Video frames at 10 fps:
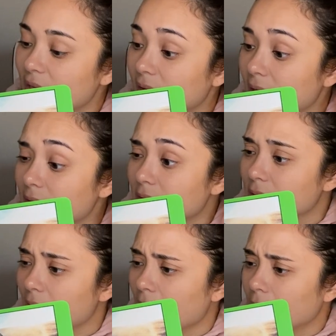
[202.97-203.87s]
feelings
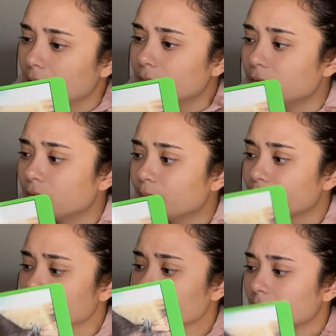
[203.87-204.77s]
of
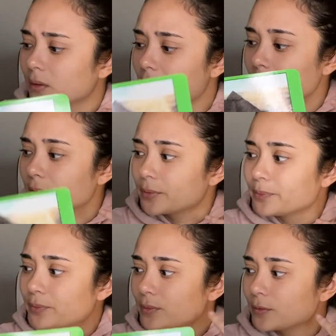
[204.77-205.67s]
like
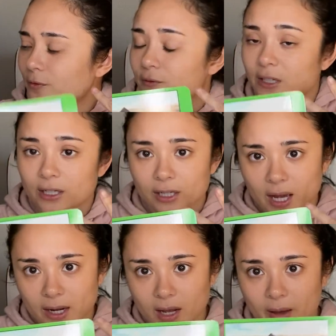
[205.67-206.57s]
fear
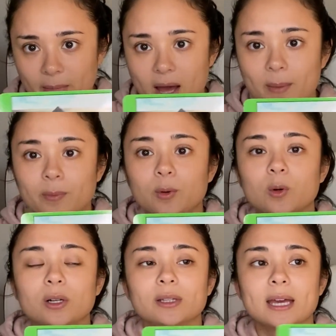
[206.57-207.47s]
kind of come up,
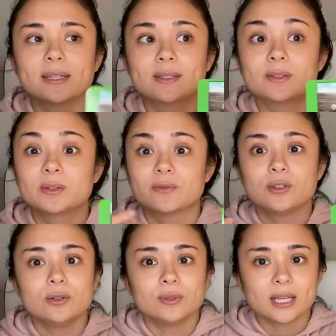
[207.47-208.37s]
or like this sort of
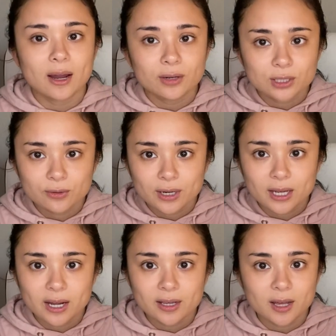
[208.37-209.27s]
new territory
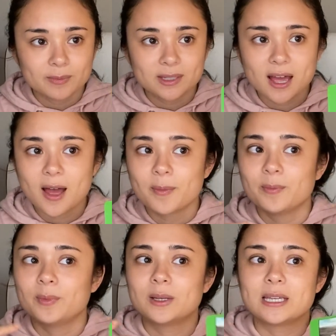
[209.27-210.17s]
kind of comes
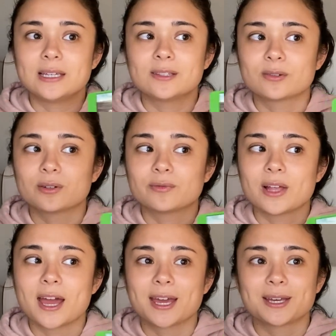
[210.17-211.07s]
up and he's sort of
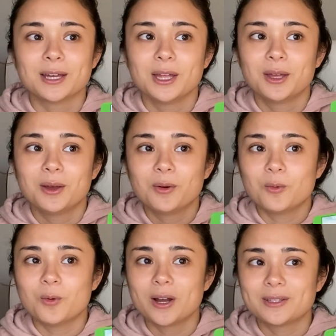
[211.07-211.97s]
like,
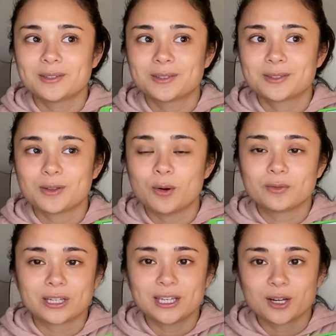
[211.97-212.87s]
what's
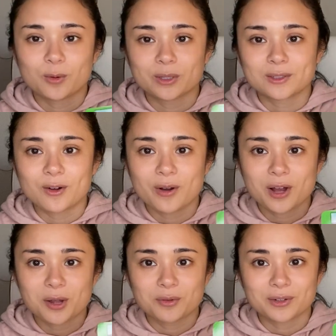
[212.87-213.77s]
over here? What's going
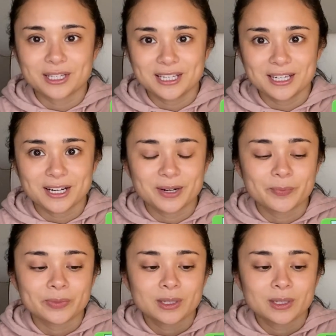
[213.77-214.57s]
on over here?